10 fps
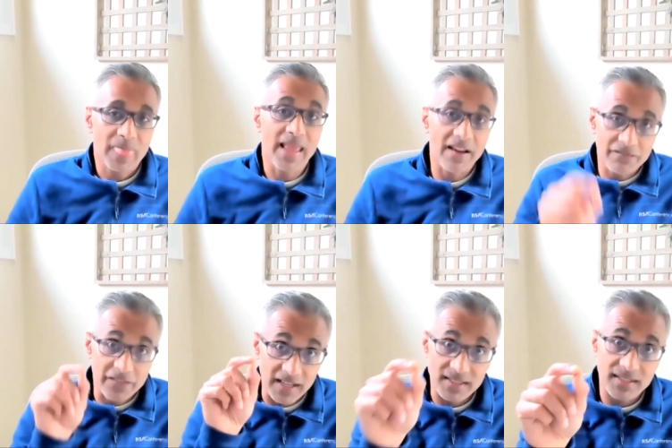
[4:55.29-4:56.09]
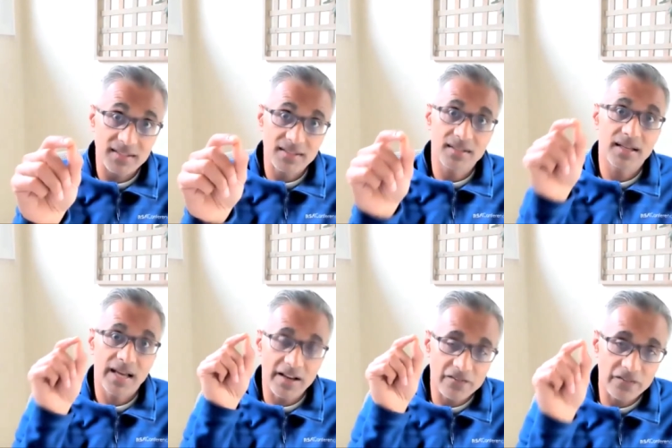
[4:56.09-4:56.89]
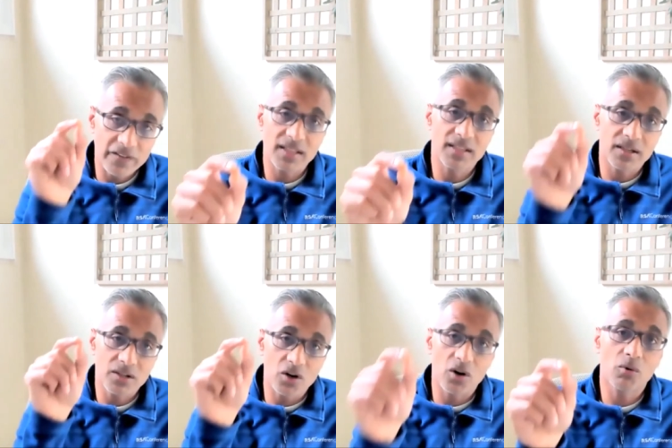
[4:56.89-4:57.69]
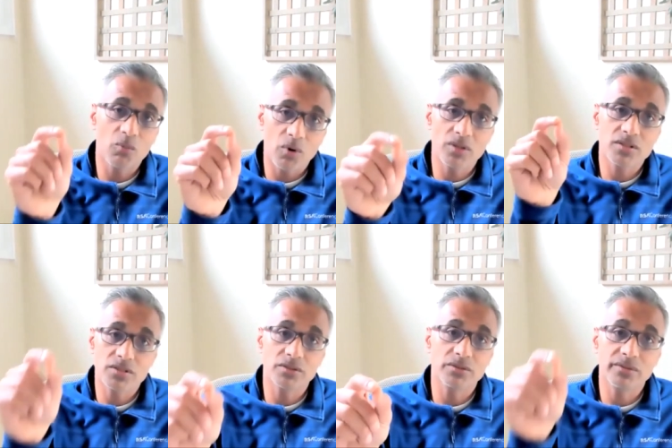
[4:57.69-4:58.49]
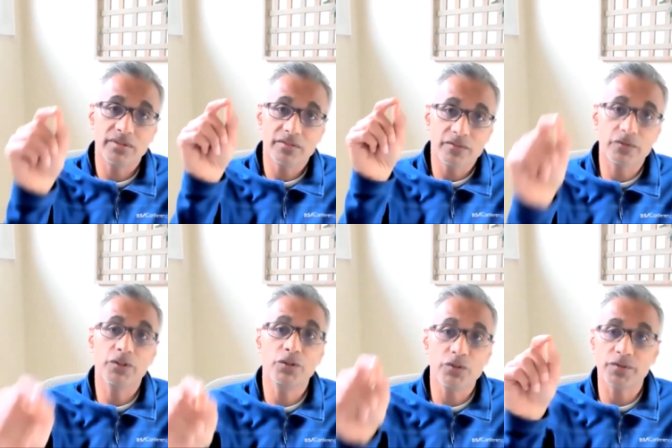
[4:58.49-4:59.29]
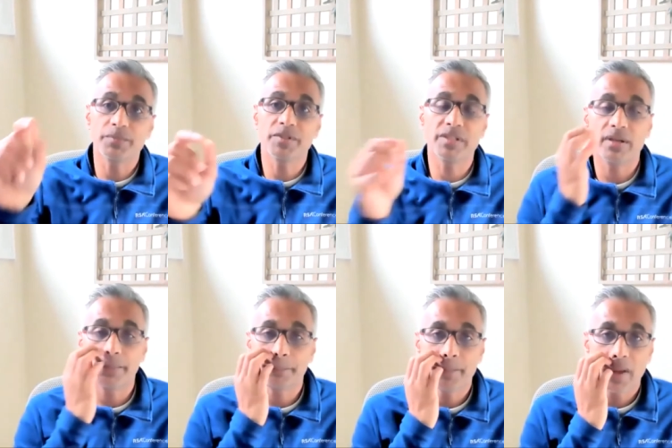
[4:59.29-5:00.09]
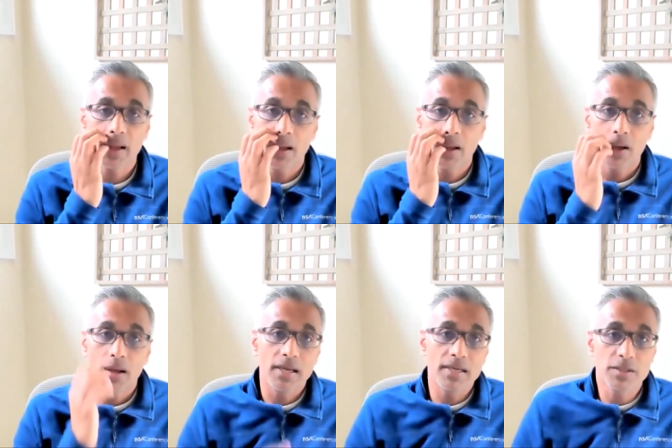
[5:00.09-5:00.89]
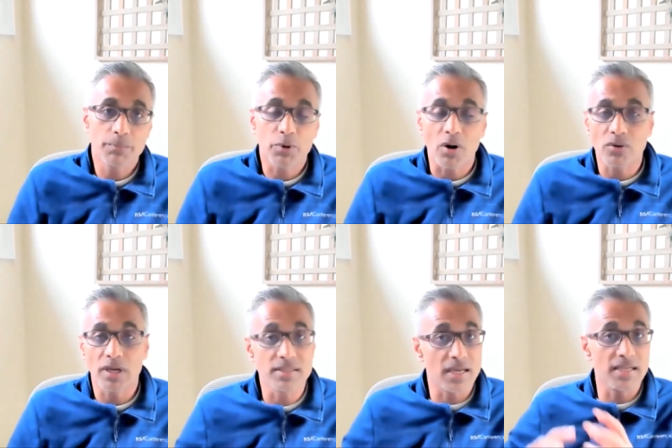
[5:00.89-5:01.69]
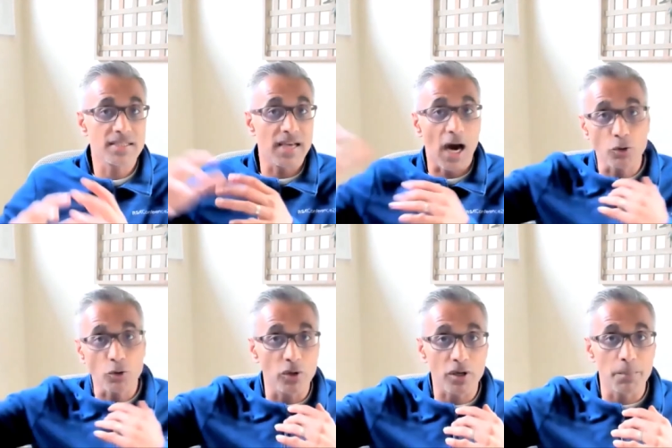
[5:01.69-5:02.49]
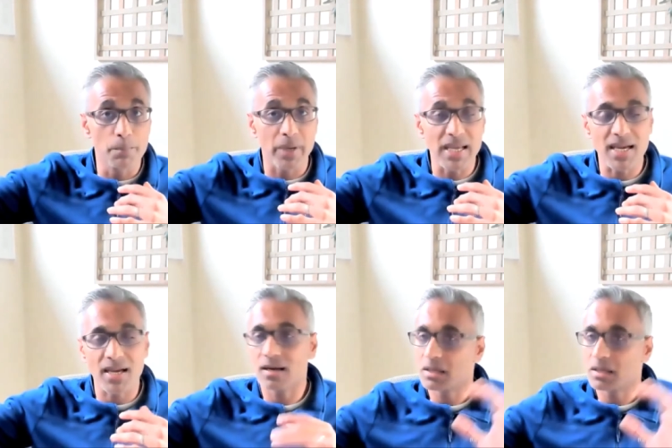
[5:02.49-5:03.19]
Have faith. Have faith that God wants to free you from sin. Is the outlook bleak?